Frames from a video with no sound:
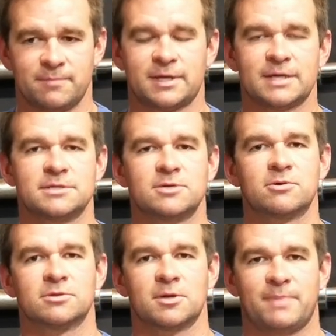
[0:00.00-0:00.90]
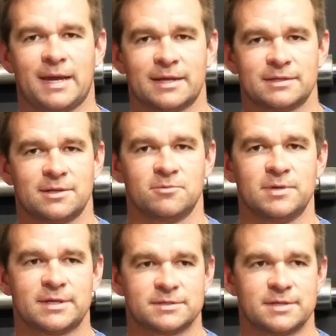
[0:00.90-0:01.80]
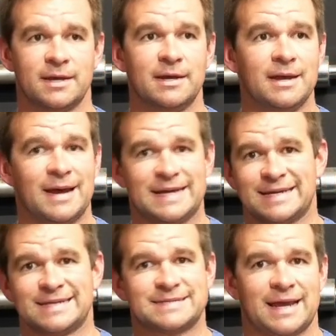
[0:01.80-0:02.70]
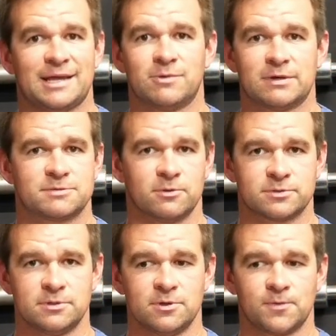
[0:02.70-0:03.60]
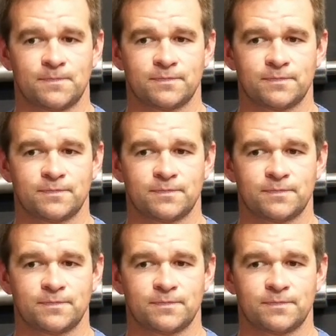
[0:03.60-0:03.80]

because then you can look back at the end of the week and say, I did exactly what I was supposed to do.